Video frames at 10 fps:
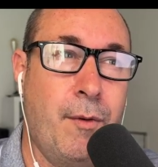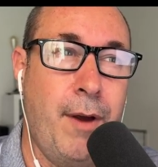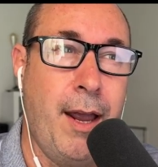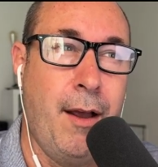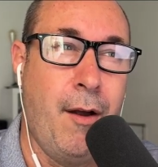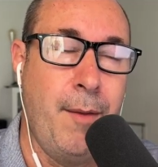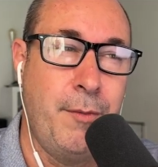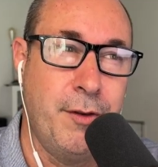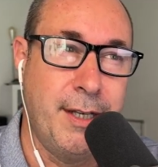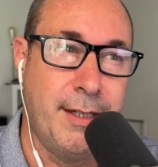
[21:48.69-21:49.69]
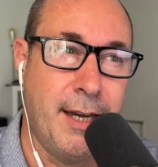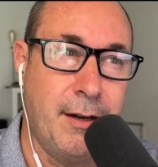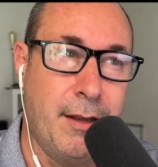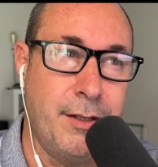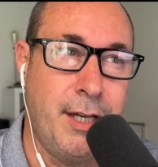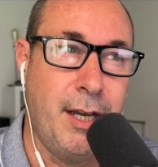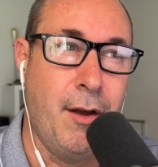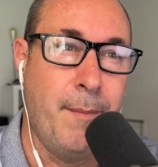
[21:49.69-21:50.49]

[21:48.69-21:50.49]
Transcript: Where I'm using technology here,